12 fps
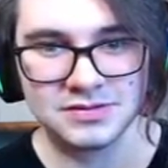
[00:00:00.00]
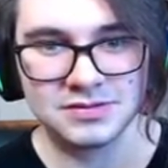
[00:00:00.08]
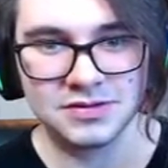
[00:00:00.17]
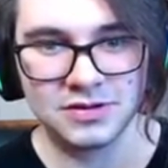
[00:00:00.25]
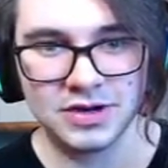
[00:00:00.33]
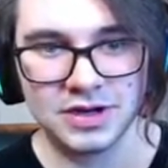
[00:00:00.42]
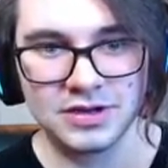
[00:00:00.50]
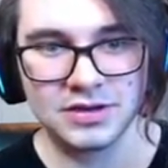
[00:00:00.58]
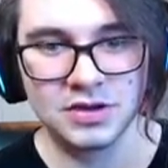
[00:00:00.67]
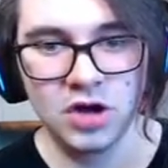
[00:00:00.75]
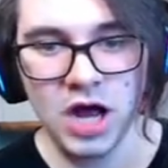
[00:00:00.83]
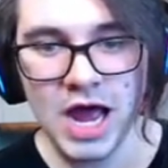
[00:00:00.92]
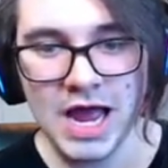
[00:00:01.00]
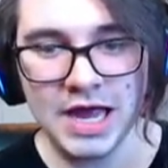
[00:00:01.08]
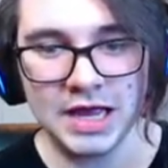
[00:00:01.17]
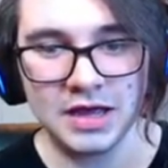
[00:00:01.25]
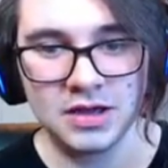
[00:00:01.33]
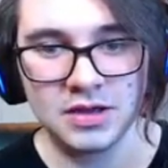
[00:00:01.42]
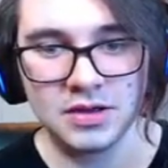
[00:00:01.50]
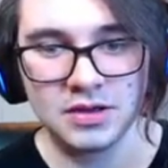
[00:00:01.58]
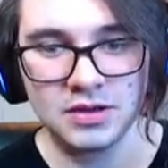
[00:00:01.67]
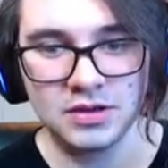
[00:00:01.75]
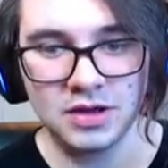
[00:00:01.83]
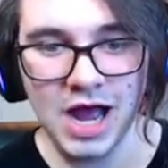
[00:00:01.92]
Okay. Hey!
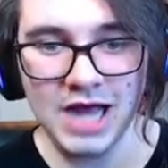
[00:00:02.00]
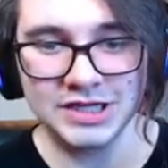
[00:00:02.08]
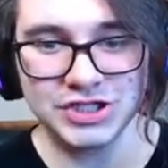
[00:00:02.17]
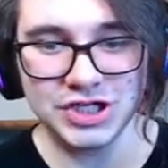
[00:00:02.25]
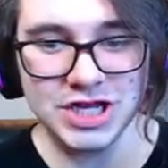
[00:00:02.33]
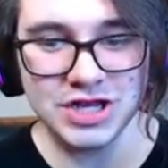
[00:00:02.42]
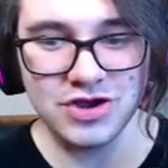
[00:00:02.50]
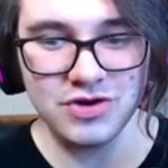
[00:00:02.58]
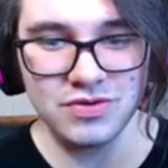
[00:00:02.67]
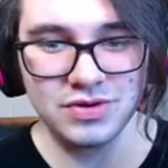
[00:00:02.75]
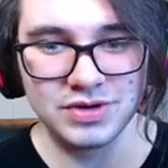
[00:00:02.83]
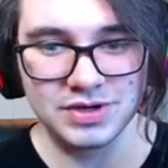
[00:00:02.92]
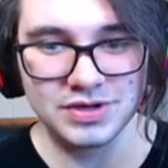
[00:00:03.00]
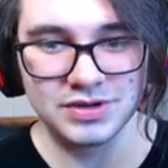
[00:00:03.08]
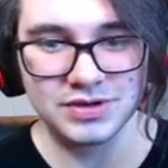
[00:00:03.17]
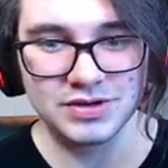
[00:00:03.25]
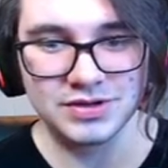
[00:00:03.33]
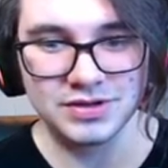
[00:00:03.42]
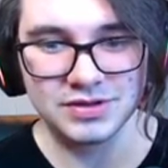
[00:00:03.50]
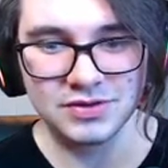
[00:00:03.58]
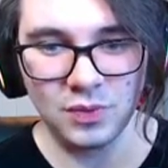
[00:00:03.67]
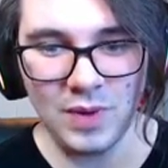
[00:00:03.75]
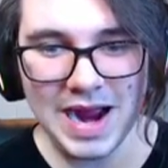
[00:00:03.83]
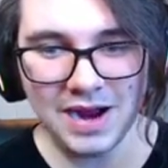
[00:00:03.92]
I see you!
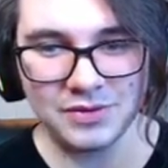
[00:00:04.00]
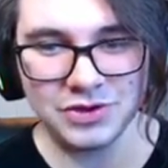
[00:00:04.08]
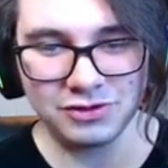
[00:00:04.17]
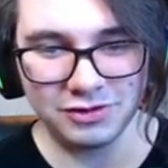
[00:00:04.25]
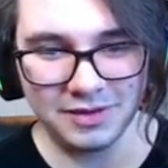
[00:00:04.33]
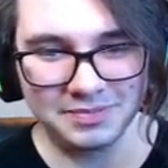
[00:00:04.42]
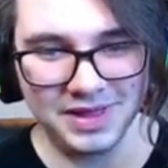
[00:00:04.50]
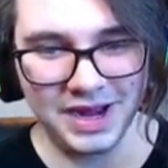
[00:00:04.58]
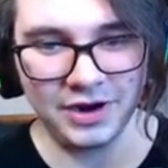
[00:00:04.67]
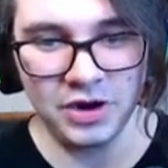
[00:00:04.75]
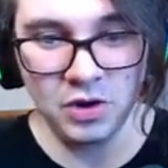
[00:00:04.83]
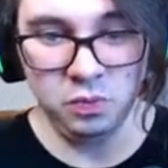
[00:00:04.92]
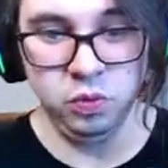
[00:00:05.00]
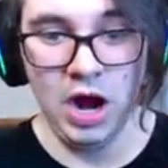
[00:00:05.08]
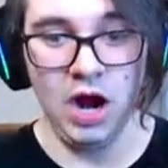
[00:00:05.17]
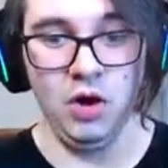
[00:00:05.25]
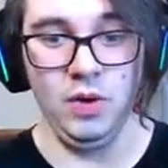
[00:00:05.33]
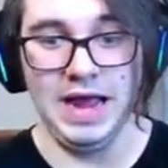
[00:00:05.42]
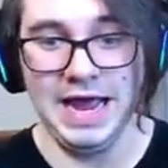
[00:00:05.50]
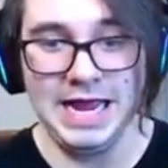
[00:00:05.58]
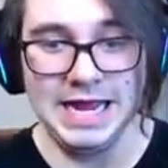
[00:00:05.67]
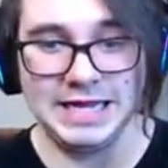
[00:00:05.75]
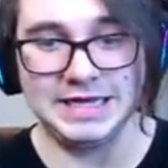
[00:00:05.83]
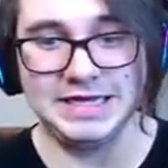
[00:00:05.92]
Wow, you're up there. Whoa,
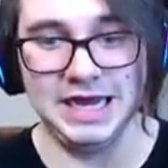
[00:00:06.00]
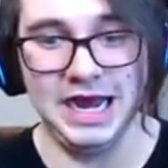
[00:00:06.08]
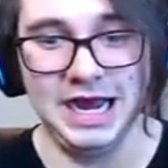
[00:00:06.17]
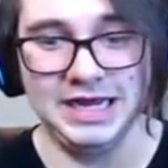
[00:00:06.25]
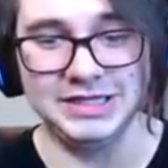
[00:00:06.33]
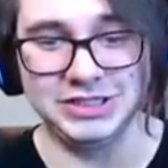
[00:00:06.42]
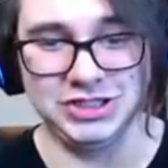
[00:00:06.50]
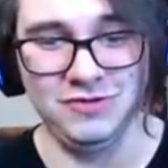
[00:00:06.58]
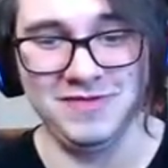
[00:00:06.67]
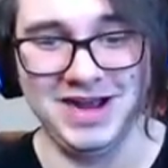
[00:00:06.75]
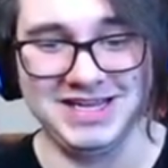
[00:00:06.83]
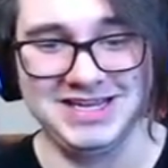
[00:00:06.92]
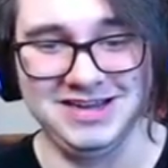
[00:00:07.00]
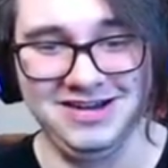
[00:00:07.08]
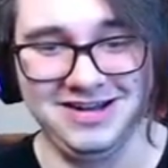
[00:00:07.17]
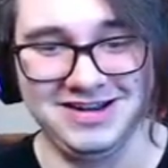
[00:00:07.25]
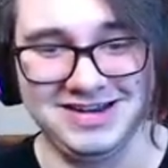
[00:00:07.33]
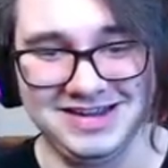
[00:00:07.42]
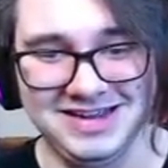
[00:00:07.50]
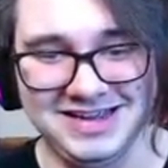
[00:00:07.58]
hey, guys. Oh, my God.